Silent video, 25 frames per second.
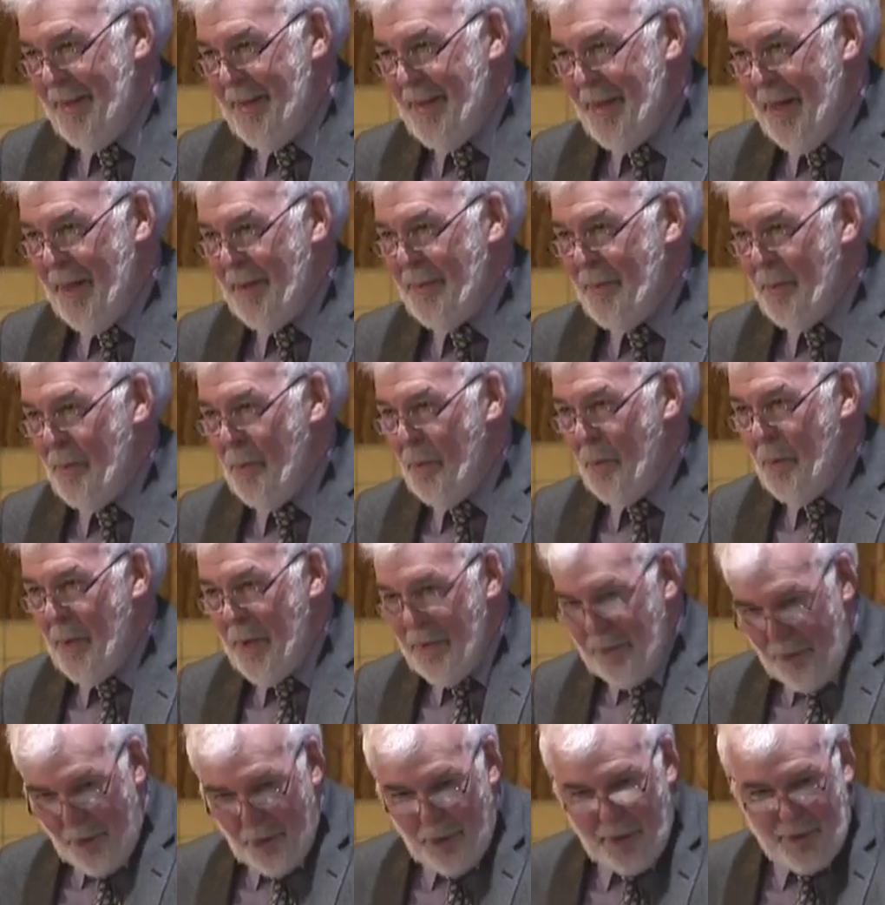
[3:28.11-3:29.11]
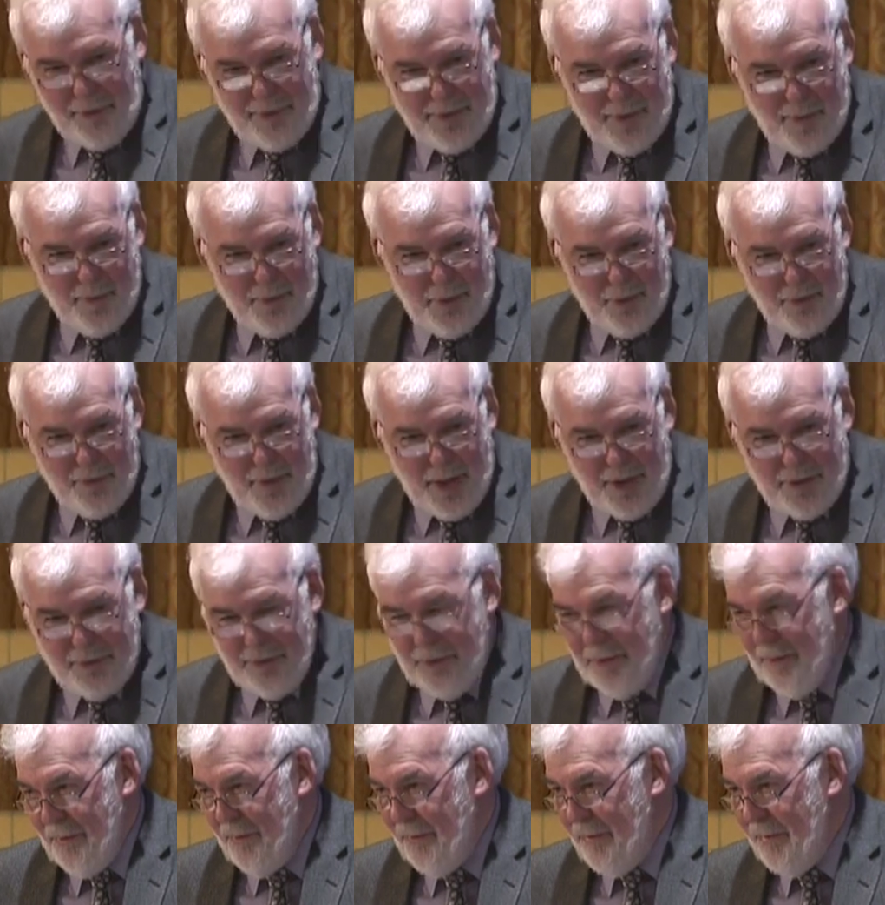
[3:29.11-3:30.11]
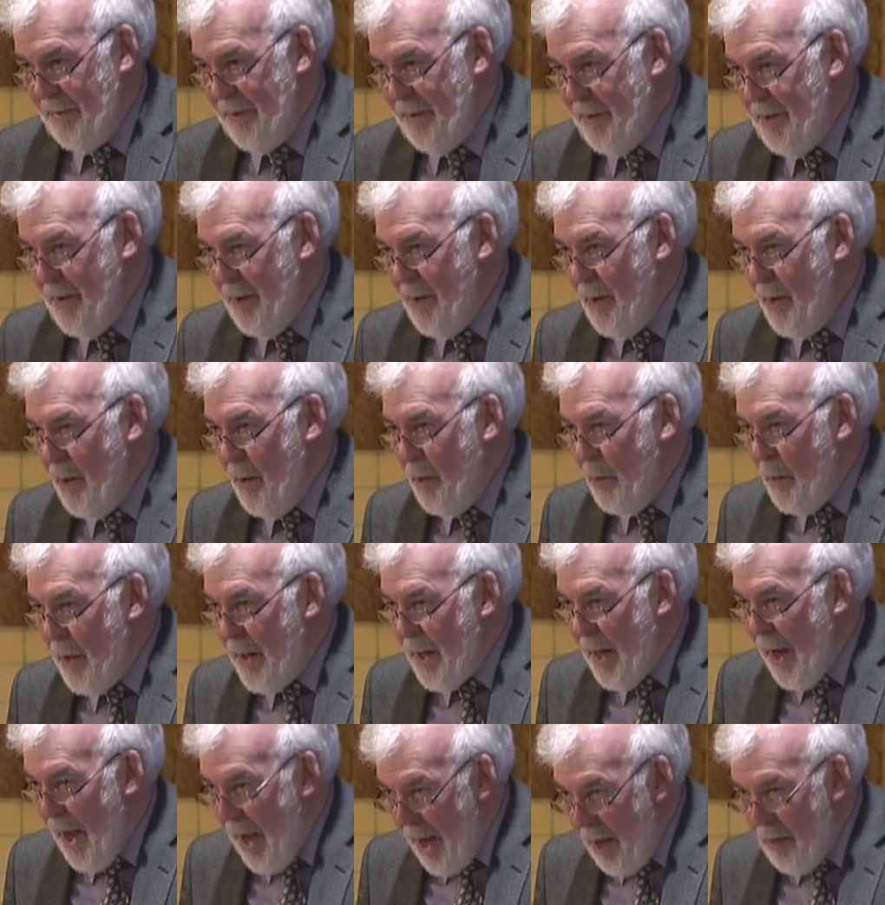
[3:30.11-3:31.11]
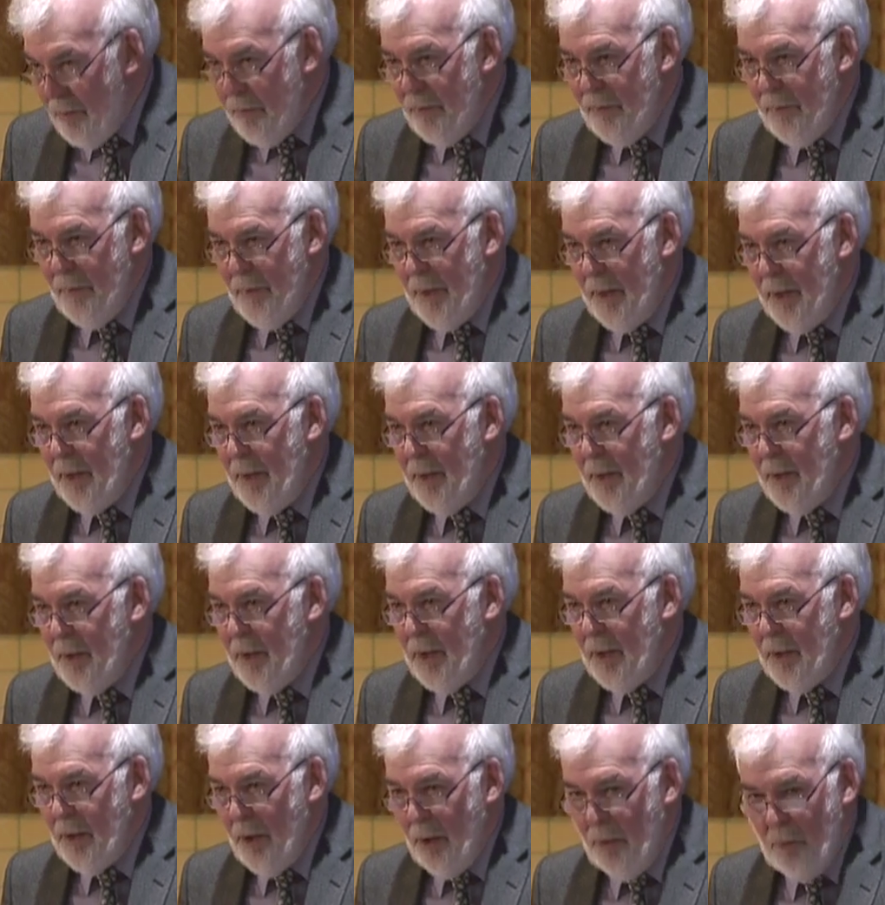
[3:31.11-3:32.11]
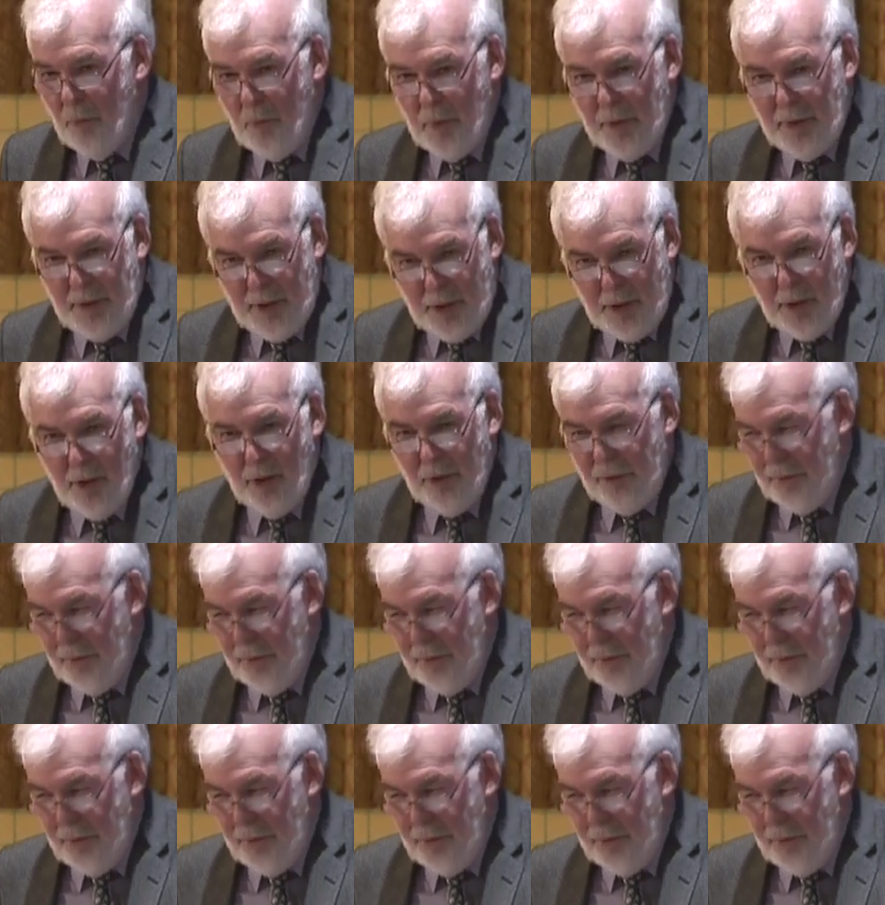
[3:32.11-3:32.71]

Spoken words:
that with all its imperfections, we have within our